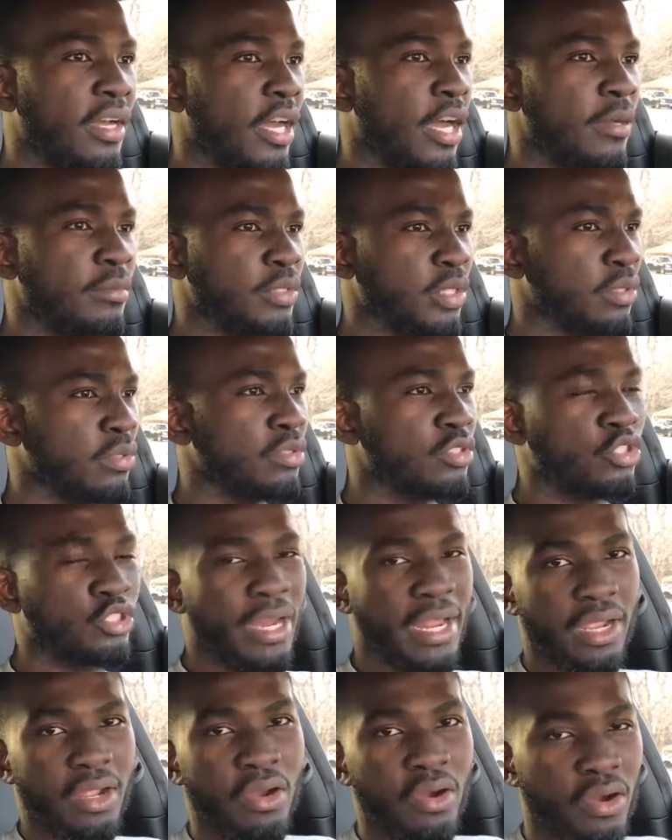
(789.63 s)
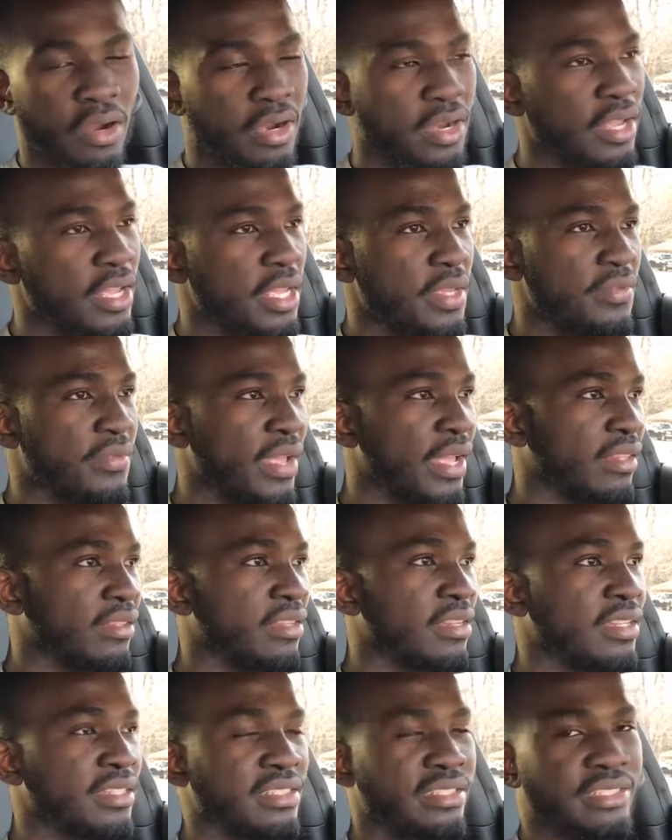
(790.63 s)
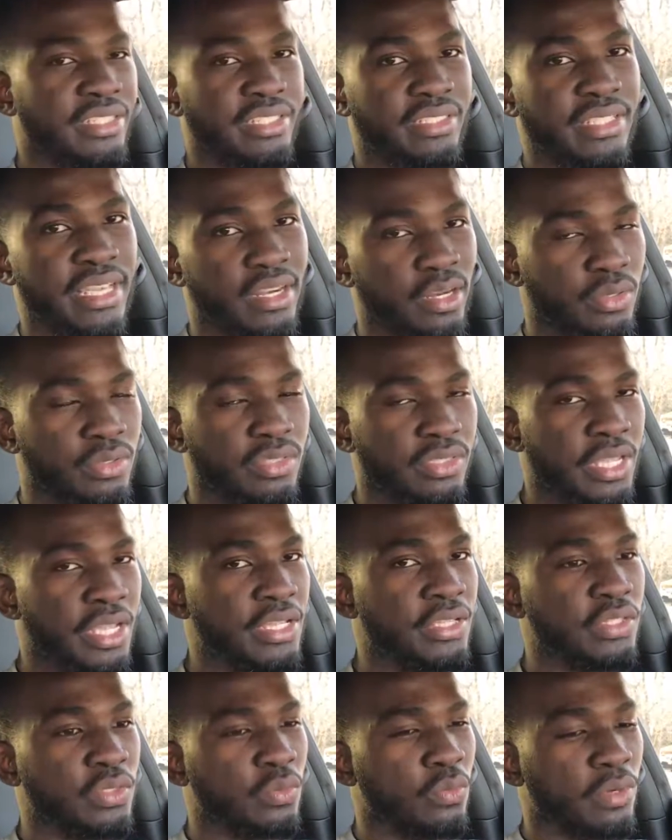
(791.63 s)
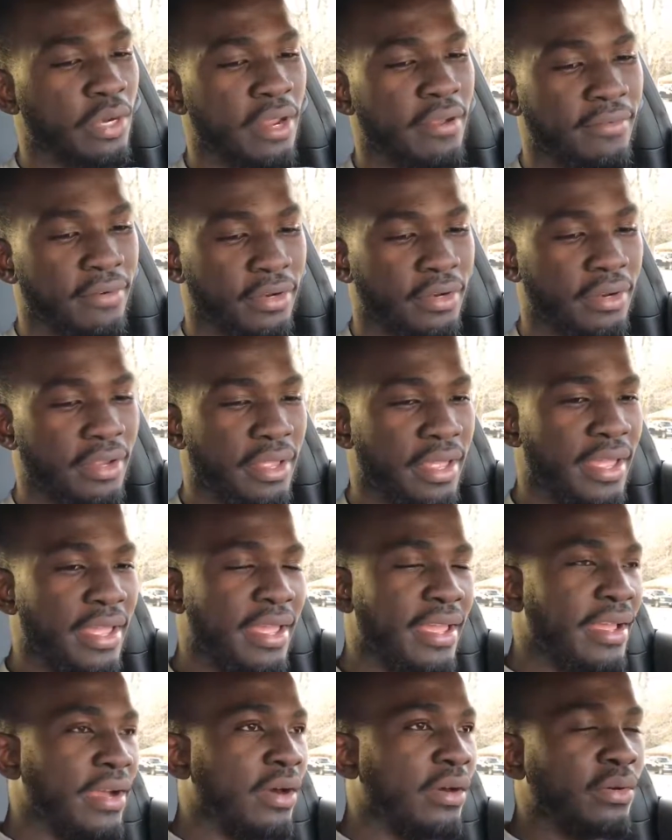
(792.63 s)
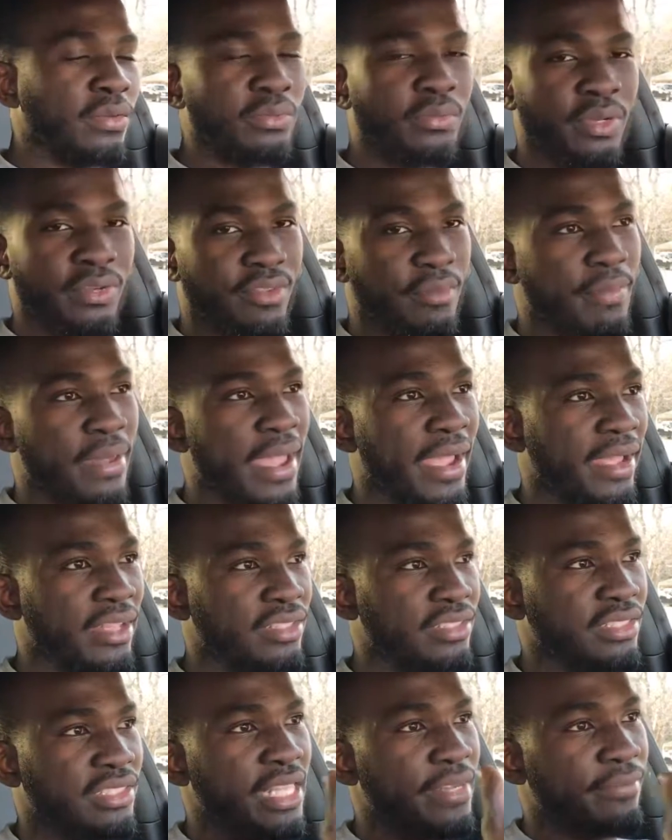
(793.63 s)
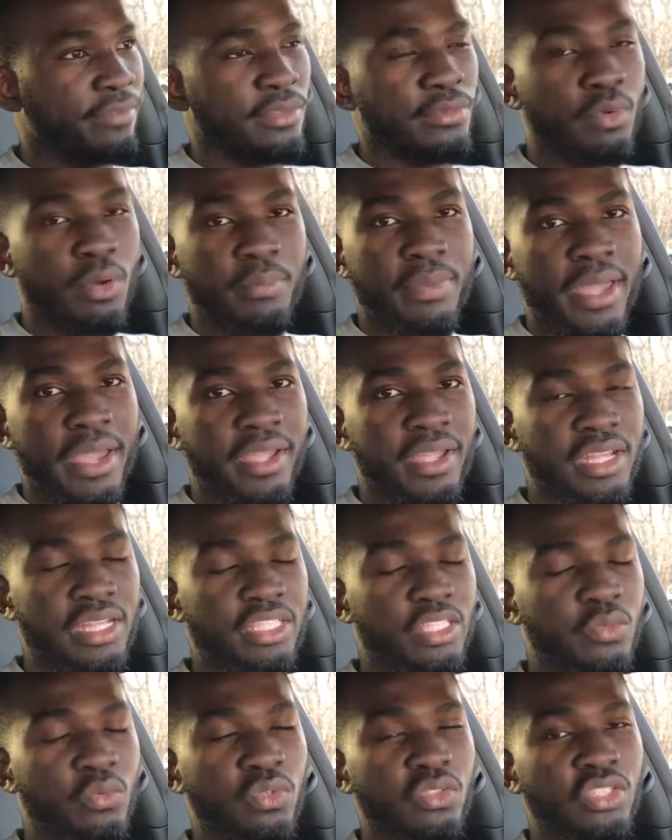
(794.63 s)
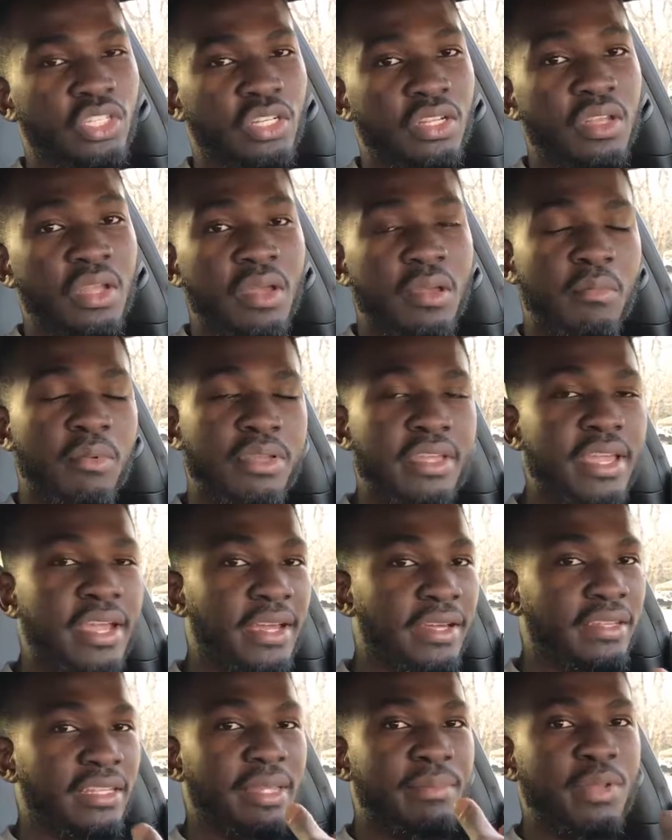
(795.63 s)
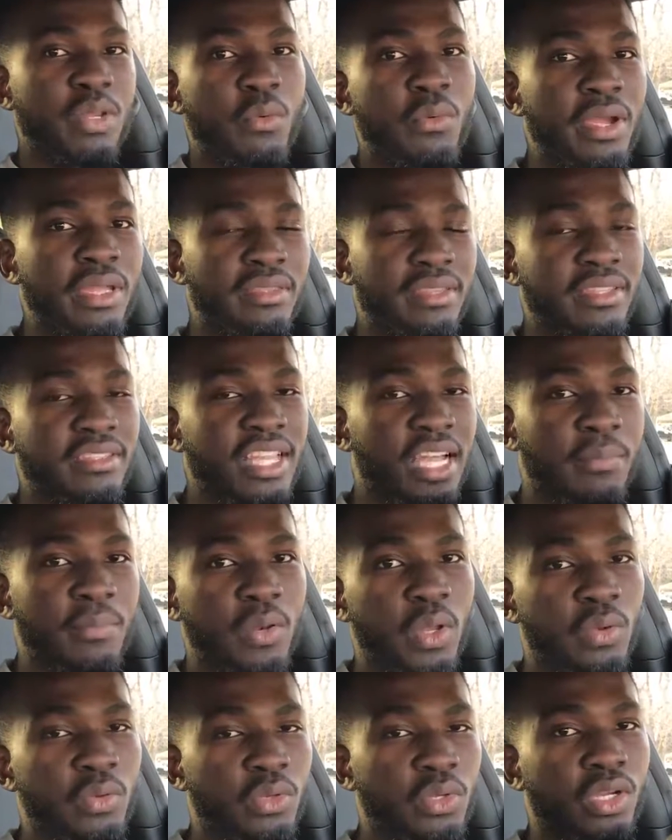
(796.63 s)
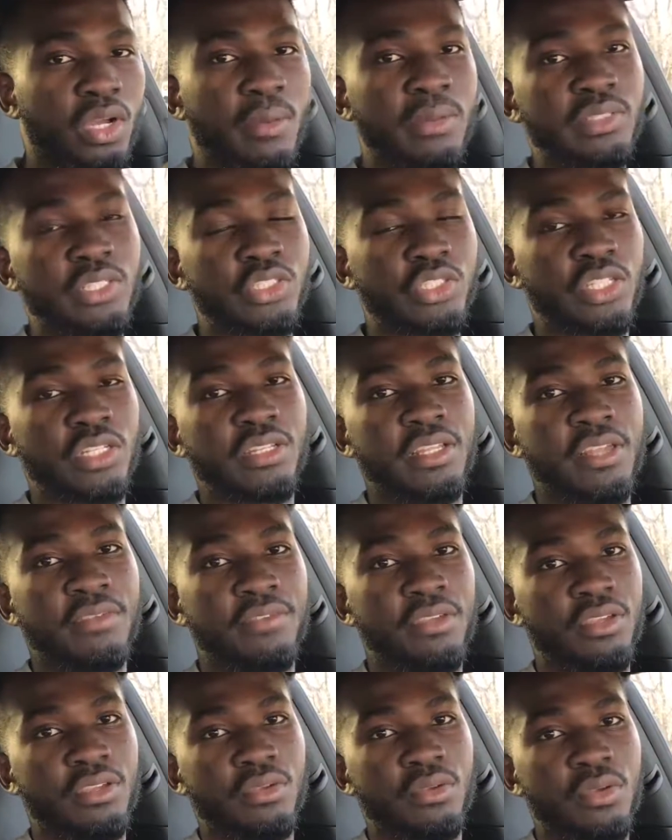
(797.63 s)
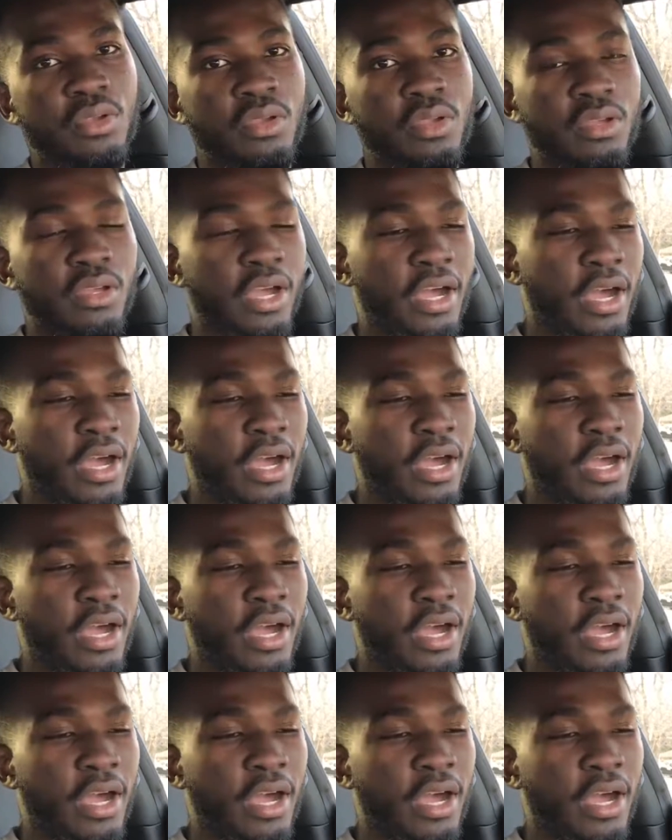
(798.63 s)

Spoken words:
It's a good track car. You get the Z06 or whatever, you know, whatever package, Z51 package and whatnot. But yeah, let me know what you think down below in the comment section if you